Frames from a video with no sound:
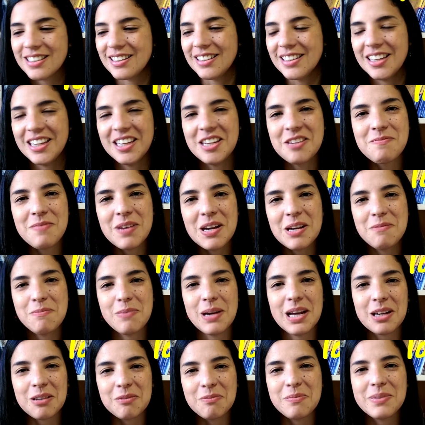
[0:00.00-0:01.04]
uh, in my
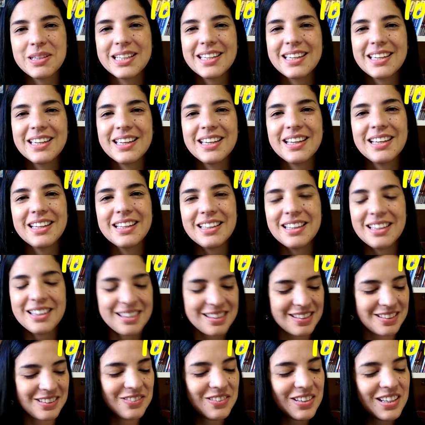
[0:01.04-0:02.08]
backpack, and
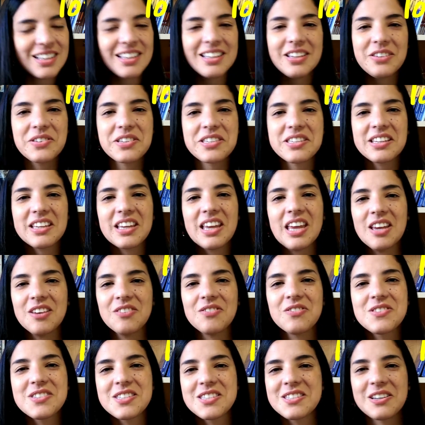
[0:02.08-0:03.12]
well, it was a
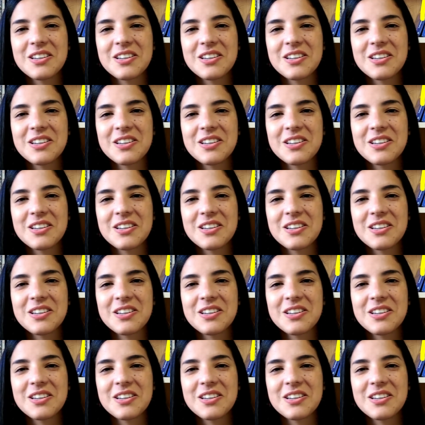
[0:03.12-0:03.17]
gift,